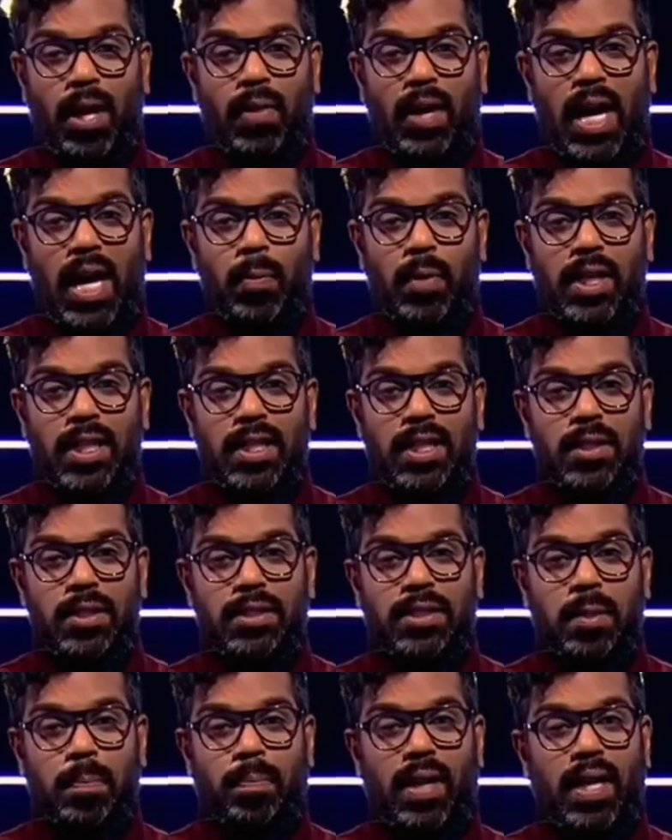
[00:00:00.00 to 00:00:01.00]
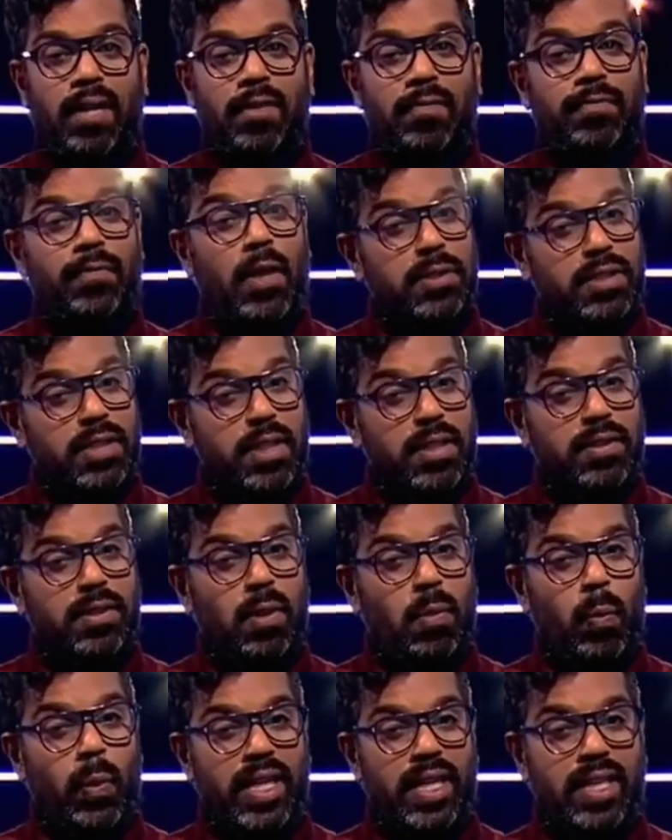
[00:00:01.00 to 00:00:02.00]
I mean, think of it like a quiz show. The
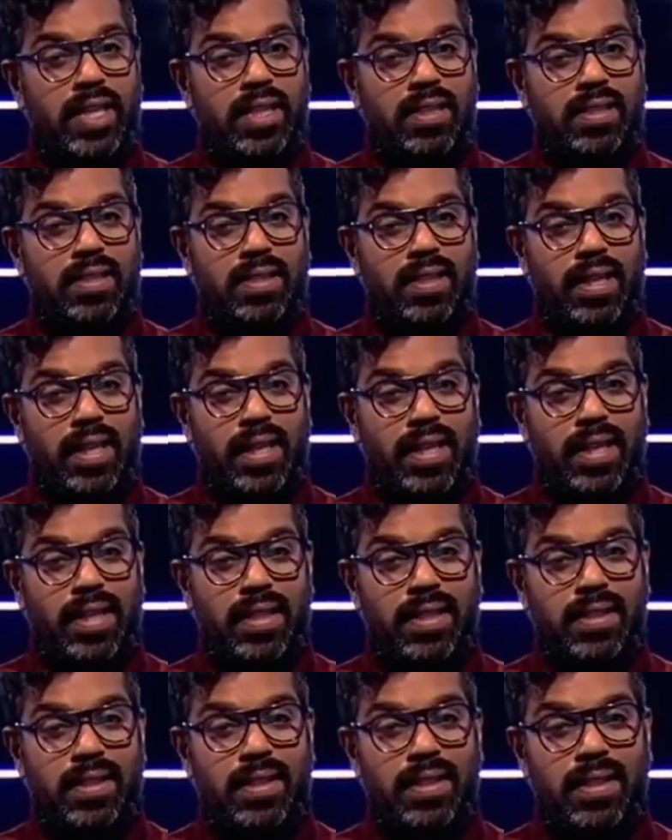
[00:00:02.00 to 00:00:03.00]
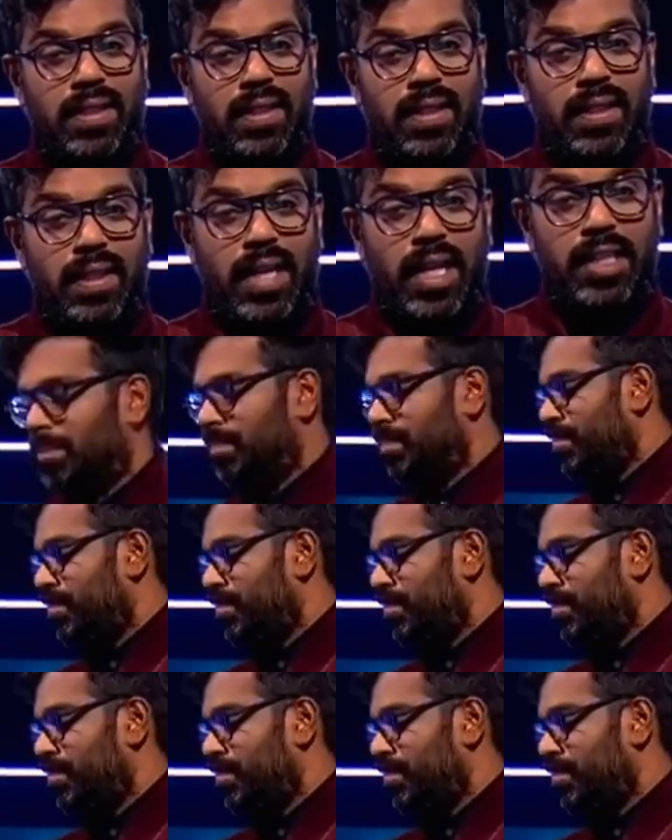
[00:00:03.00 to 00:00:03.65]
AI is the host, the only